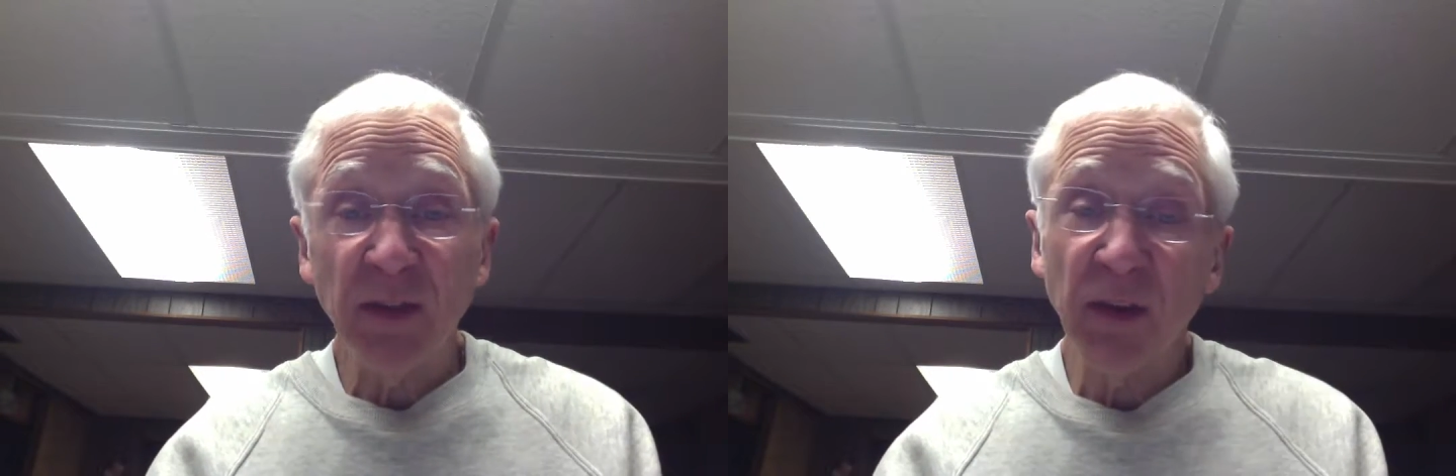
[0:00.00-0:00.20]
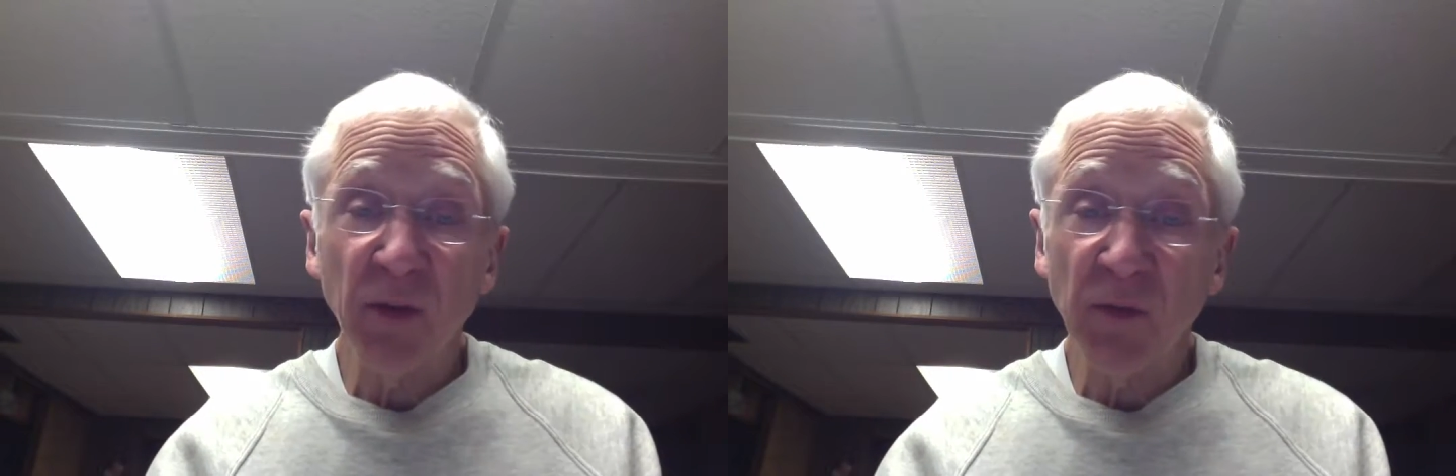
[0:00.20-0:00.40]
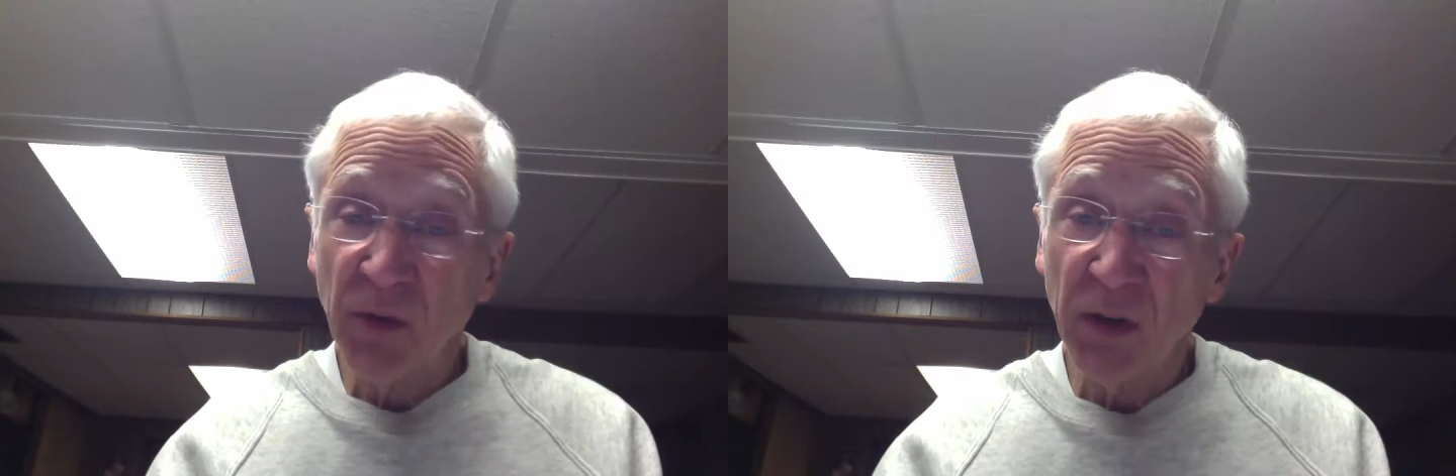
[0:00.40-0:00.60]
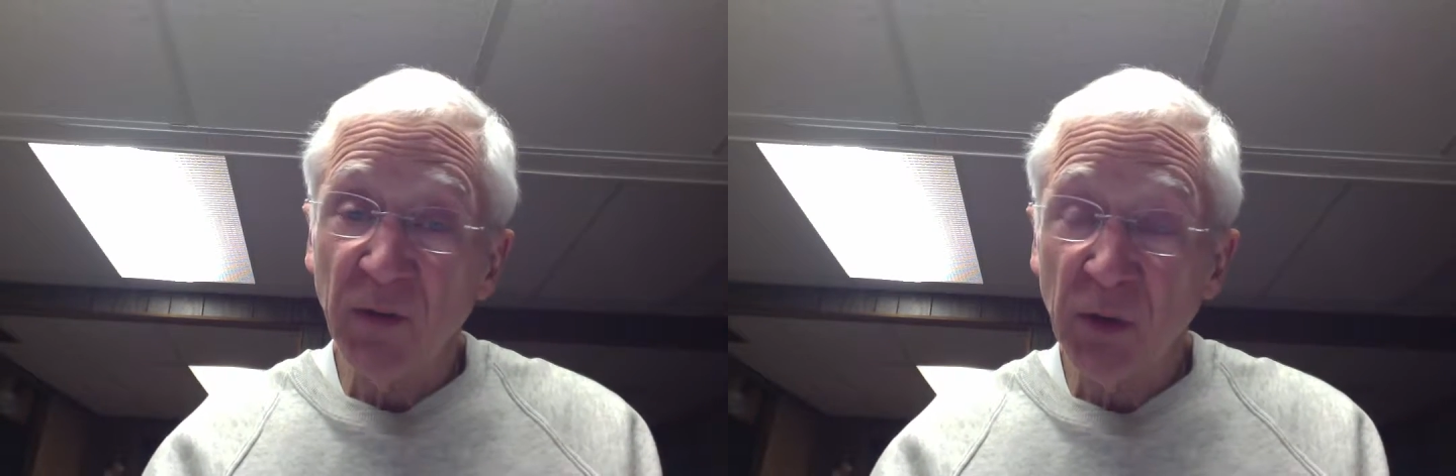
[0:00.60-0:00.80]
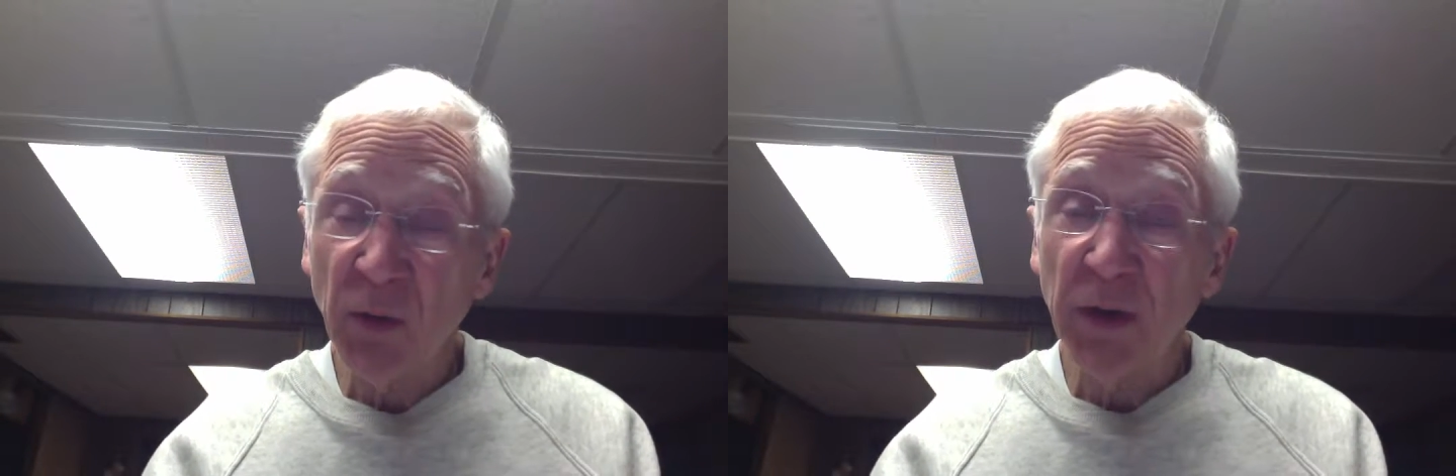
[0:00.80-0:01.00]
there in front of
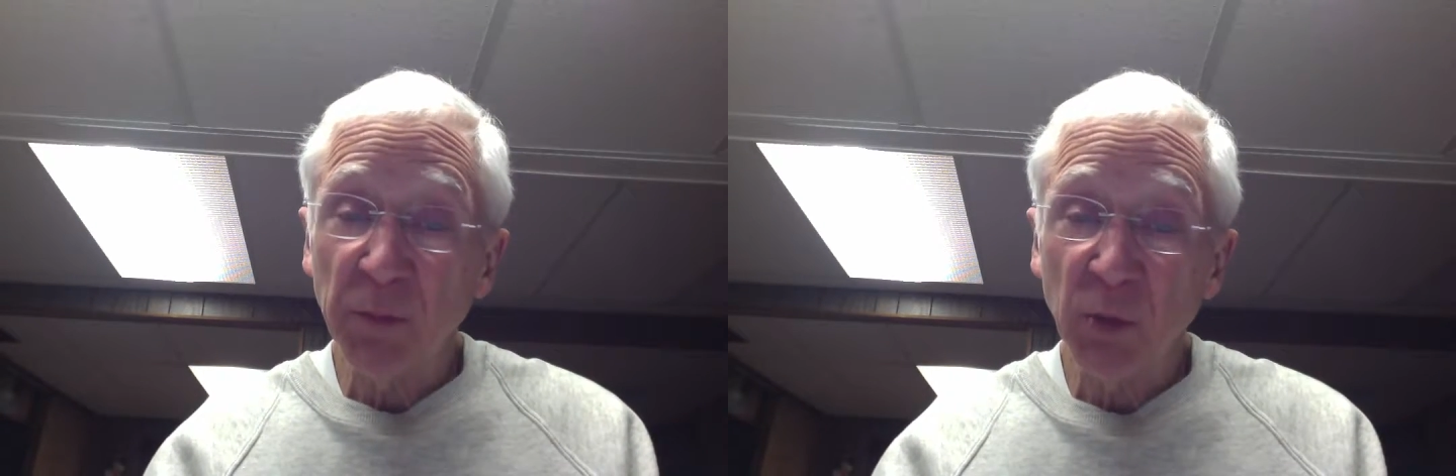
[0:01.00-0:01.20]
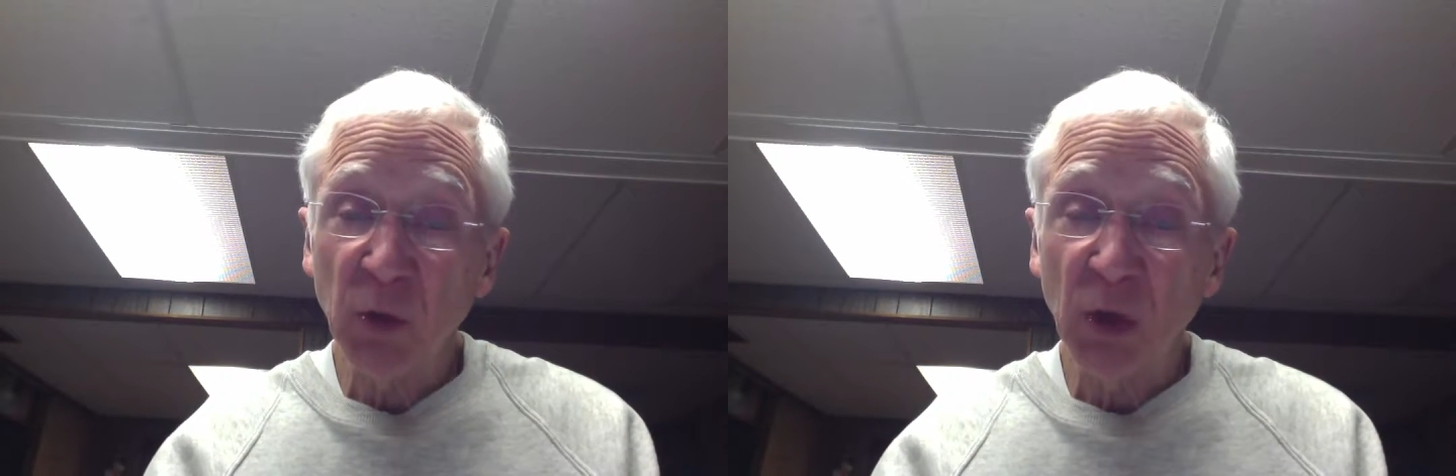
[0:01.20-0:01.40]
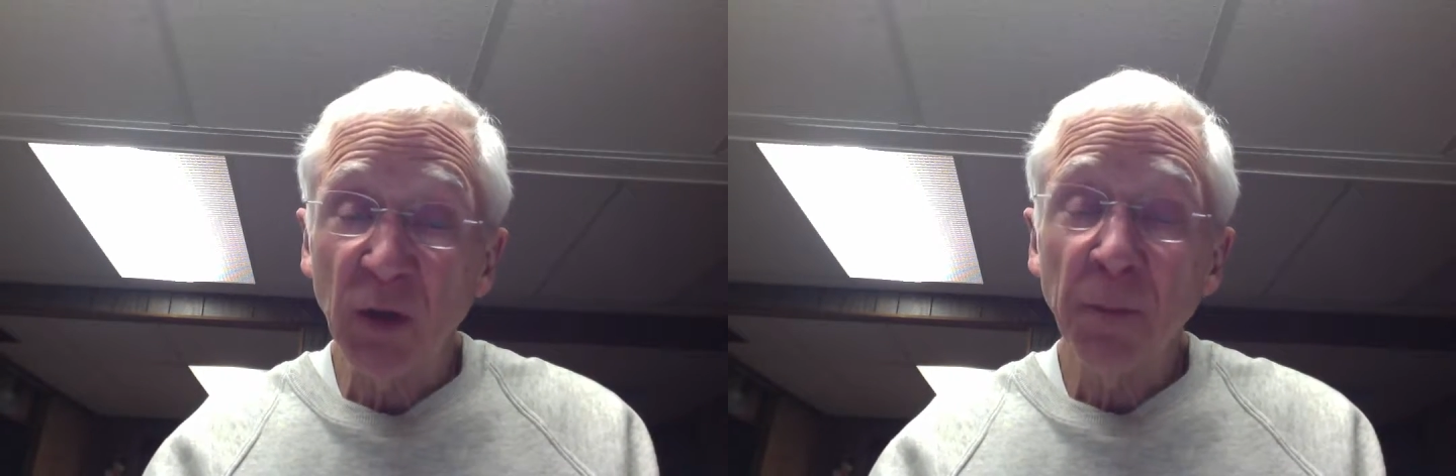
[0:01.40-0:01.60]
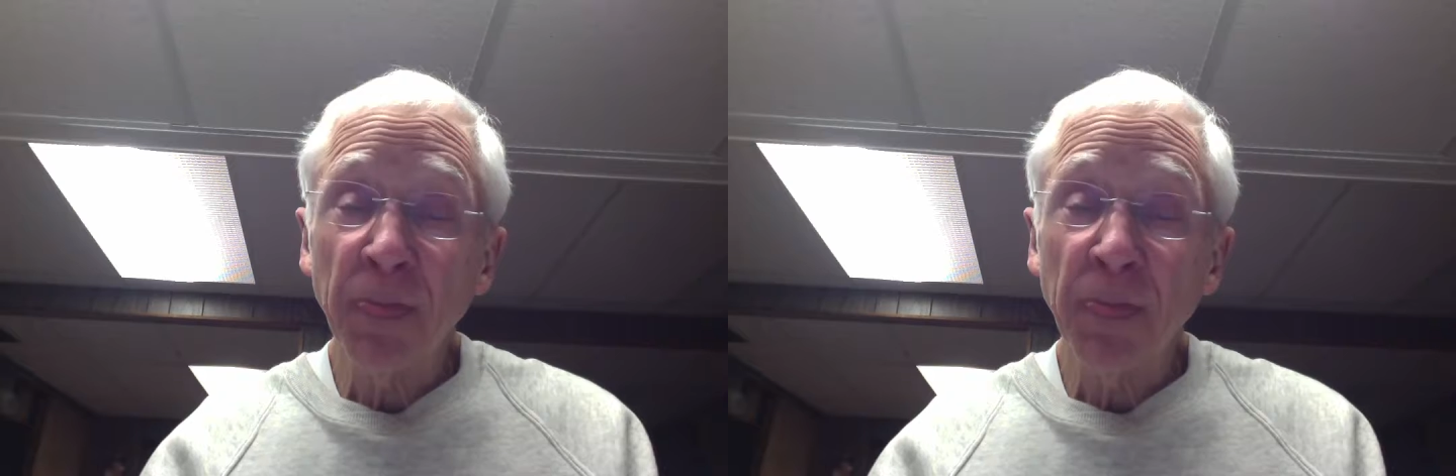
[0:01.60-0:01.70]
you on Moodle.